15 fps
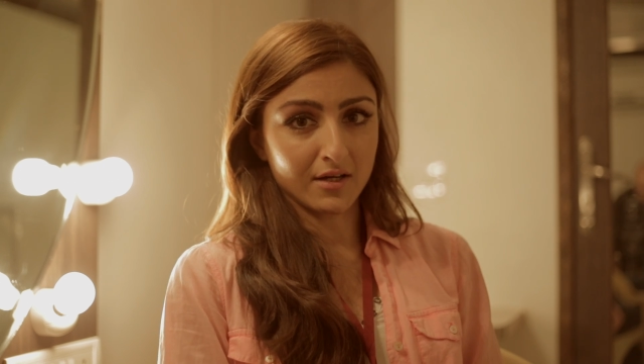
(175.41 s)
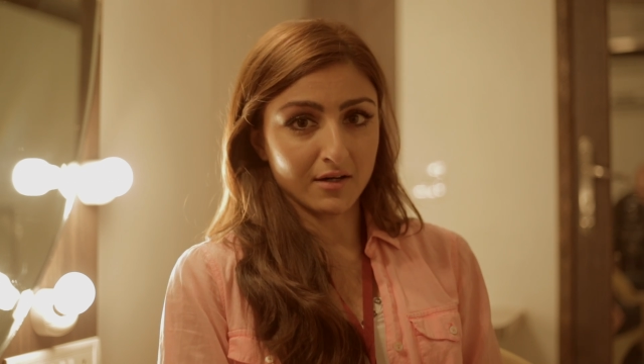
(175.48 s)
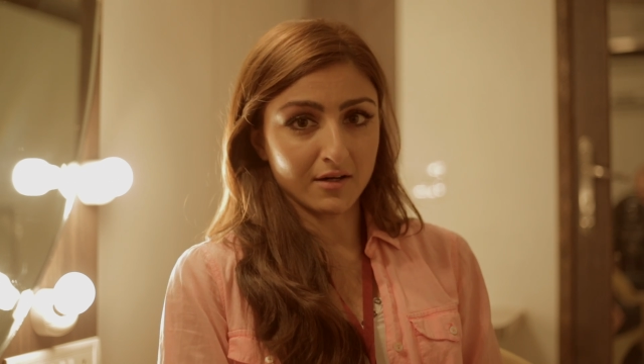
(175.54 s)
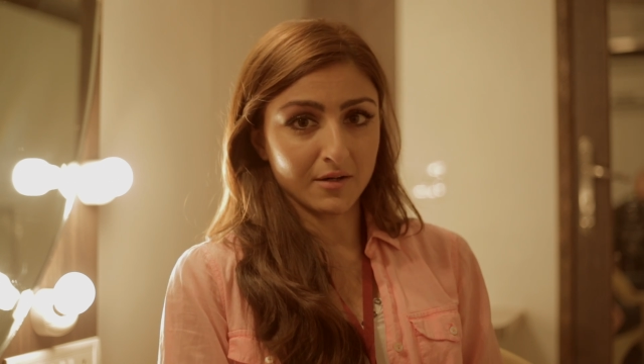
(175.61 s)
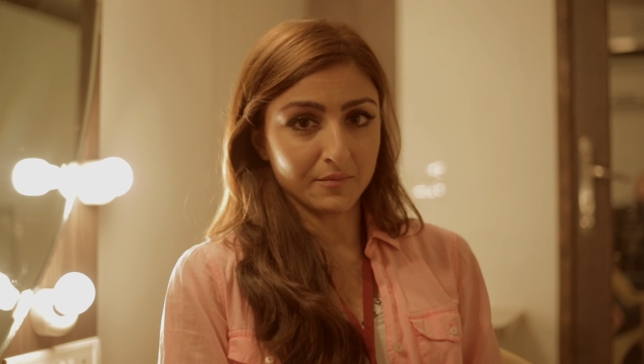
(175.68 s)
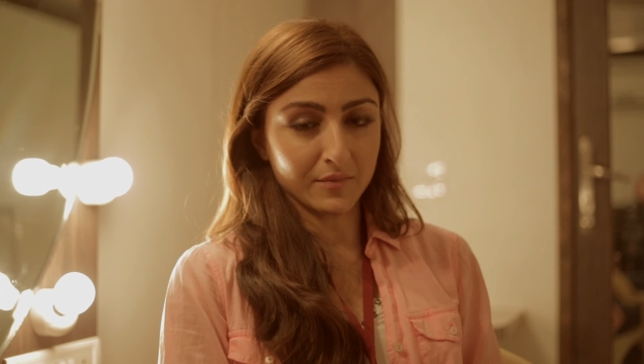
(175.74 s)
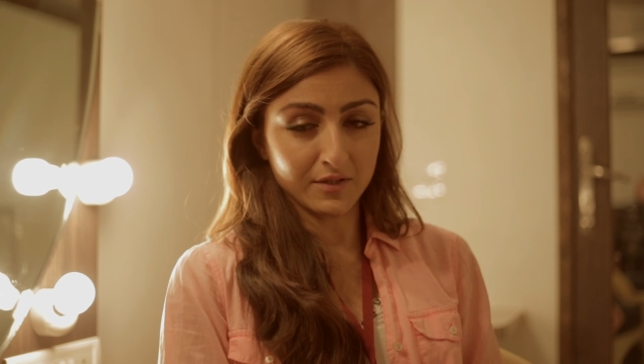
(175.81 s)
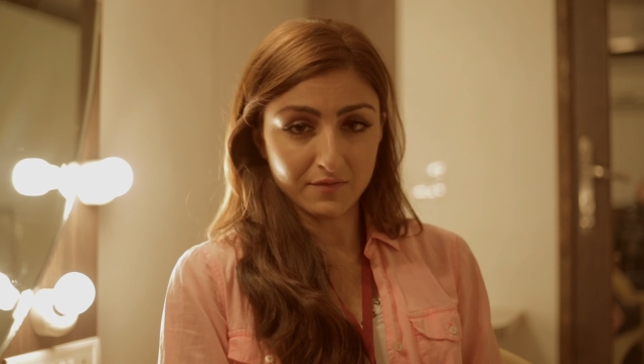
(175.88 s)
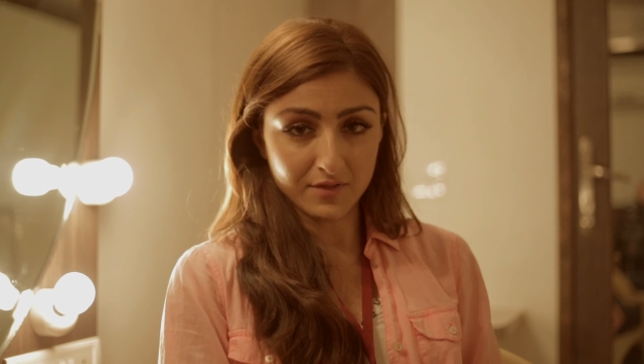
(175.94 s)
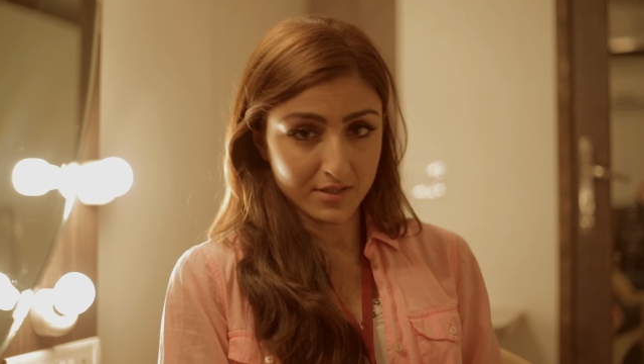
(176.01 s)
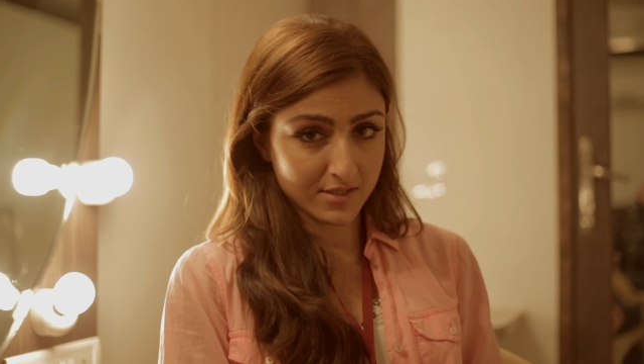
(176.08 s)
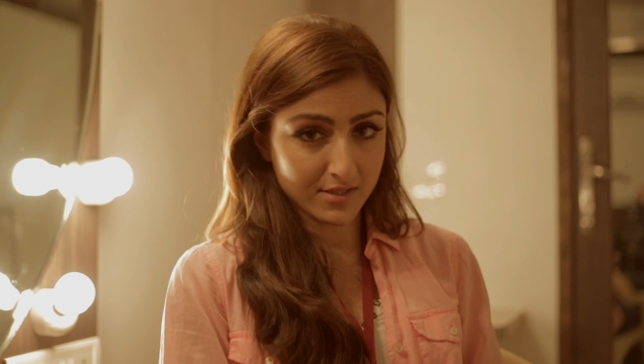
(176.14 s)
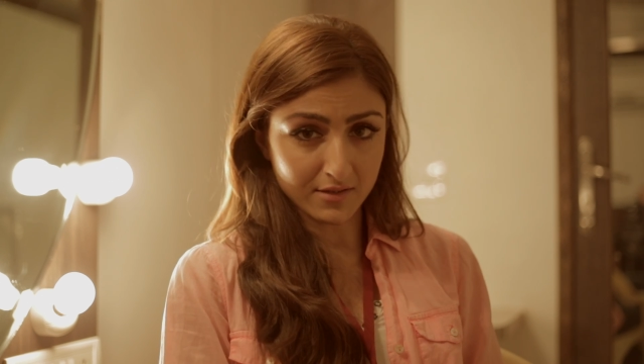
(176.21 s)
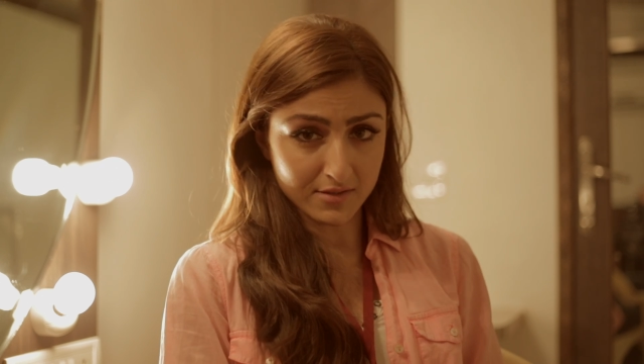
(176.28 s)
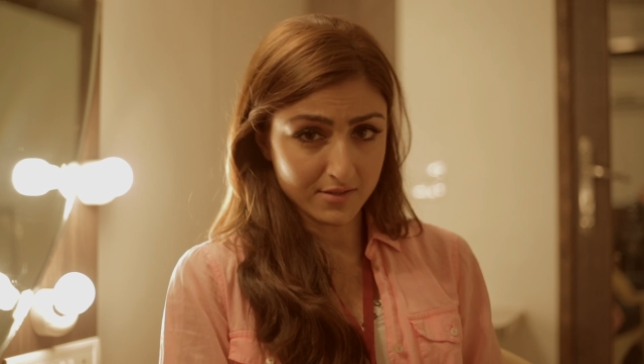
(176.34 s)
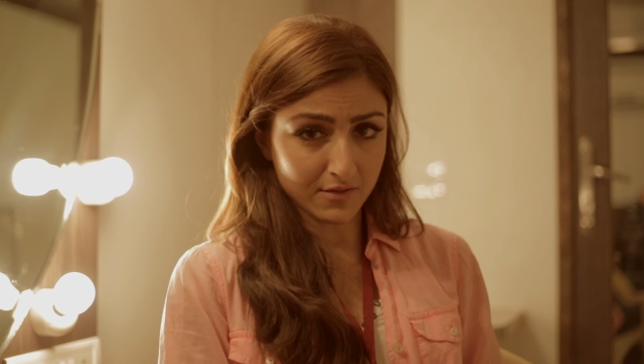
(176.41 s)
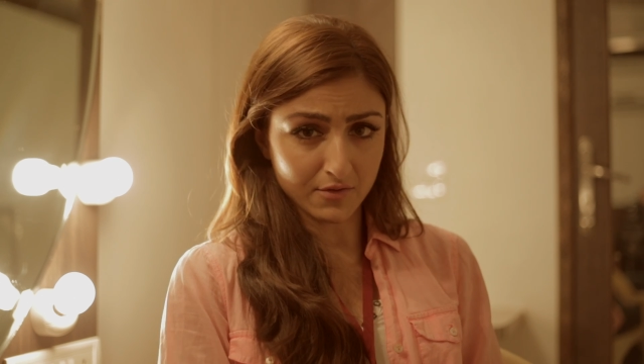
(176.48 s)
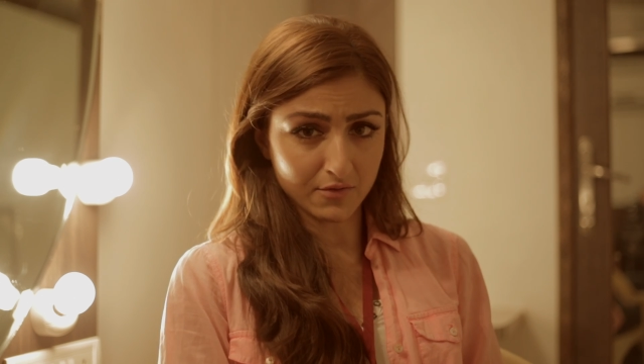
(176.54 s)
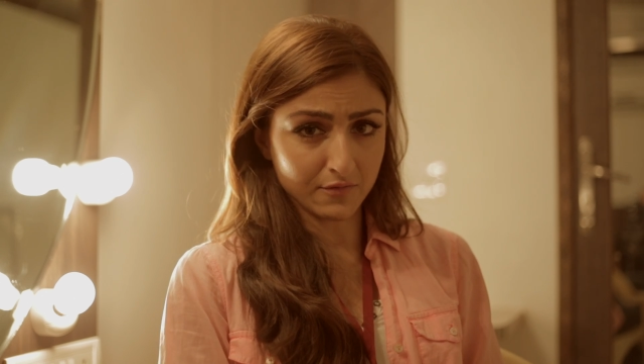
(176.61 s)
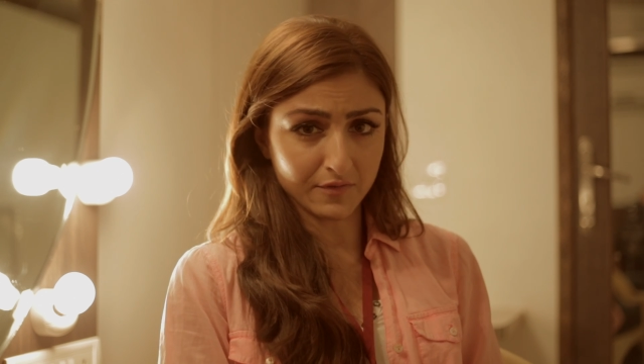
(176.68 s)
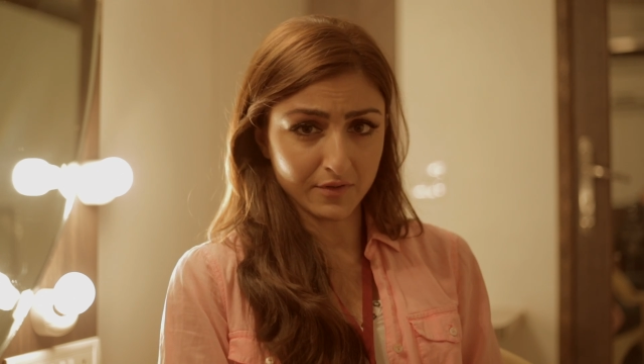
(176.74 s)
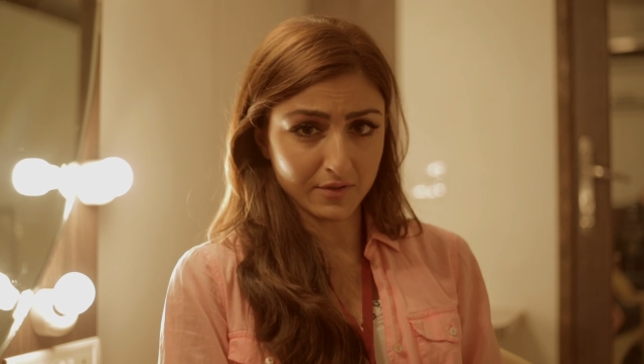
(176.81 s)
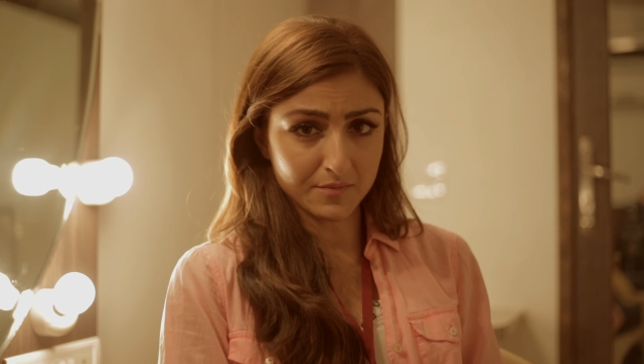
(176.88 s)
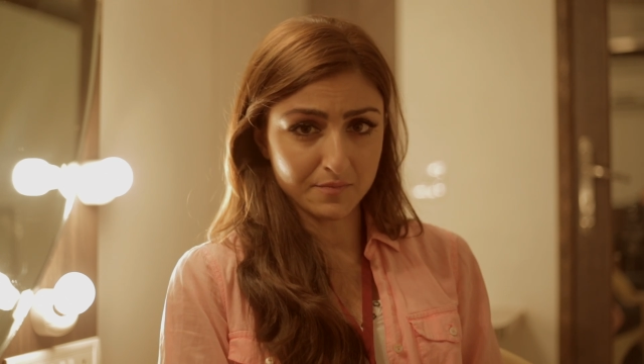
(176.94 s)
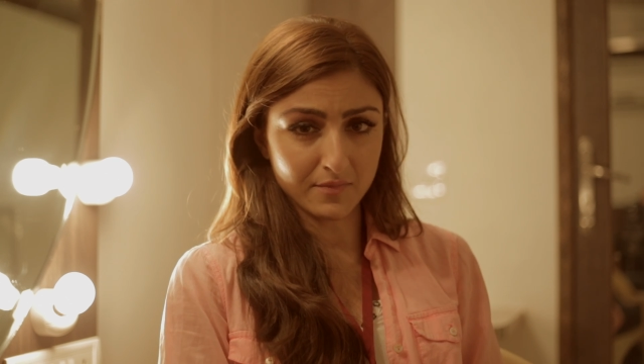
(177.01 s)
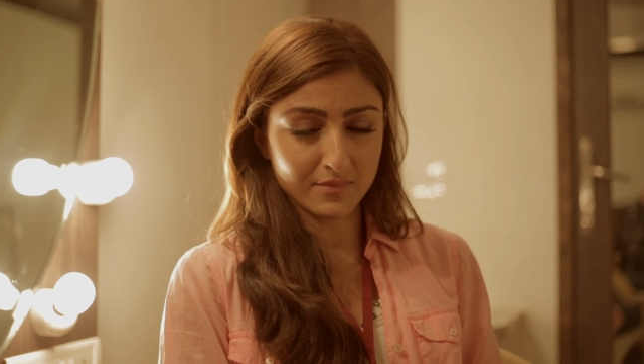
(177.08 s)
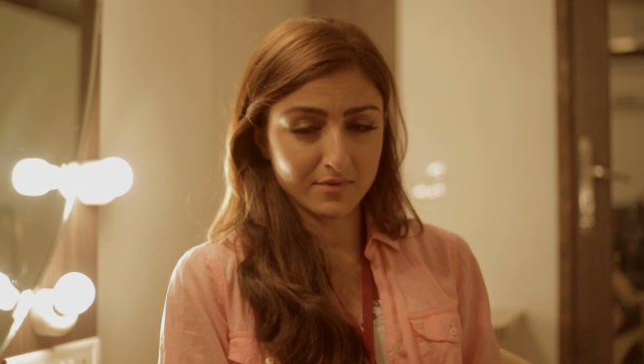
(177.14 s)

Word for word: um, even since you know over the